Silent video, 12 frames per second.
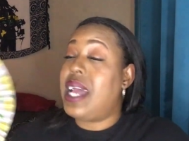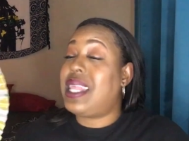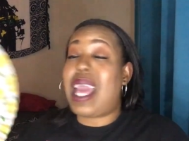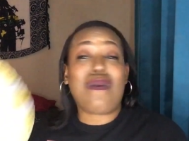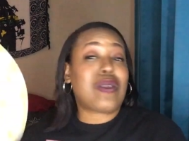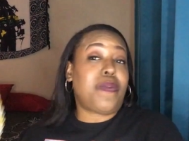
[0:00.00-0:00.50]

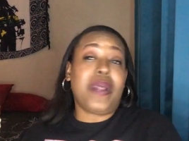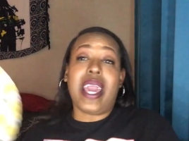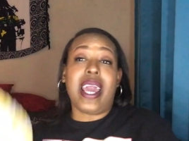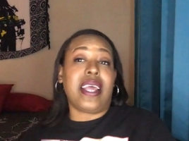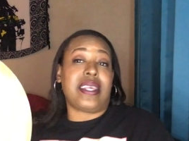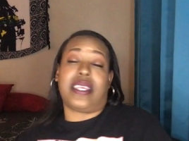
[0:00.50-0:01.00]
They was
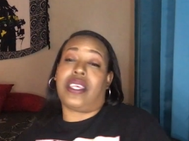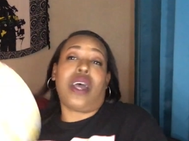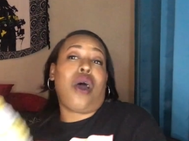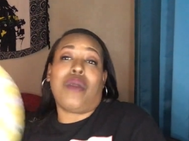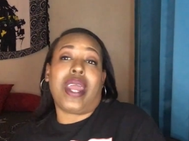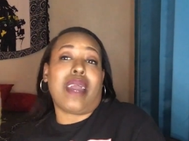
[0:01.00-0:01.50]
playing this this
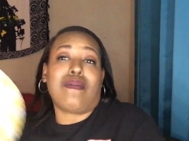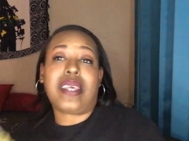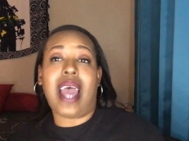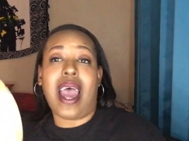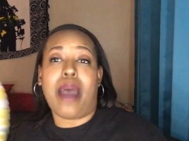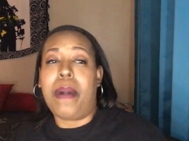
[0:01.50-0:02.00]
whole damn
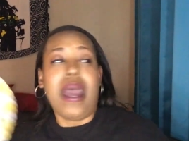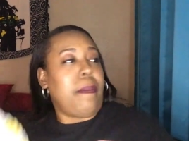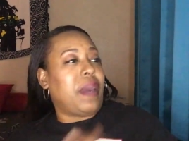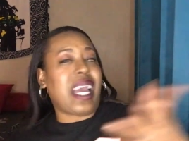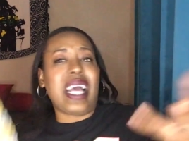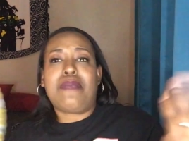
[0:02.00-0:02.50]
time.
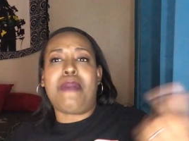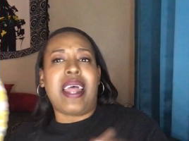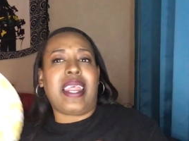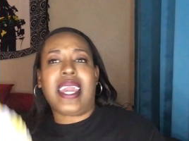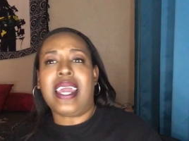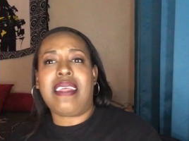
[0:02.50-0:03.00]
Because by
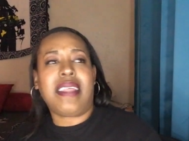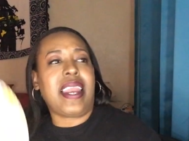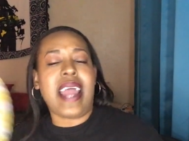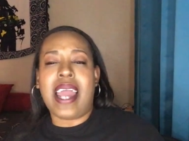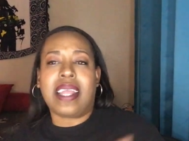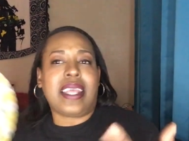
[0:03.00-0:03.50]
the end of the
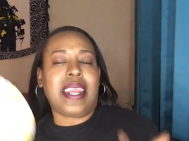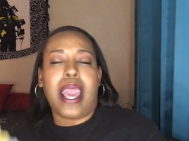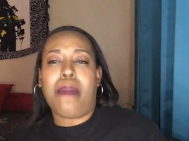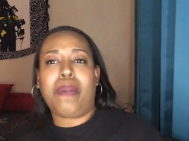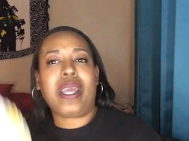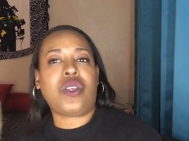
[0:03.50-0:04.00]
night at the
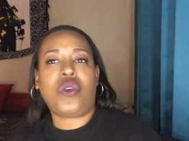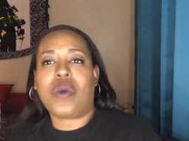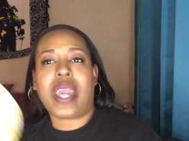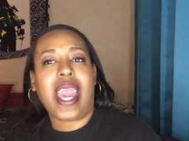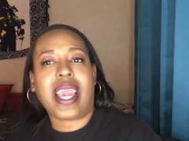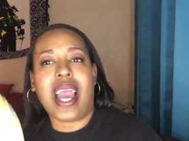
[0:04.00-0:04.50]
damn
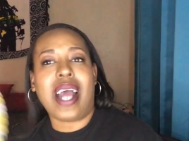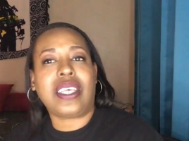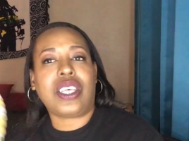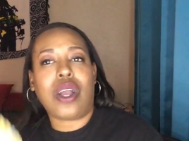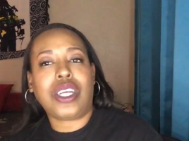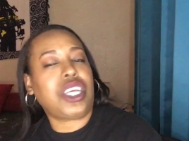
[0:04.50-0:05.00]
B2K
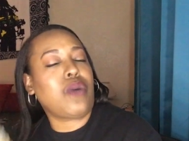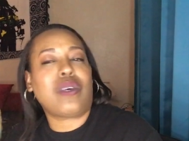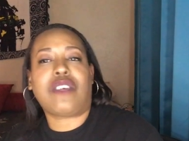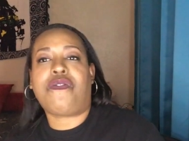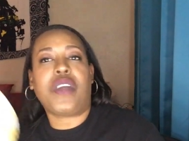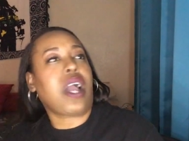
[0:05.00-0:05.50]
concert, she
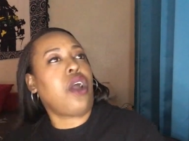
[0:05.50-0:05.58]
was free.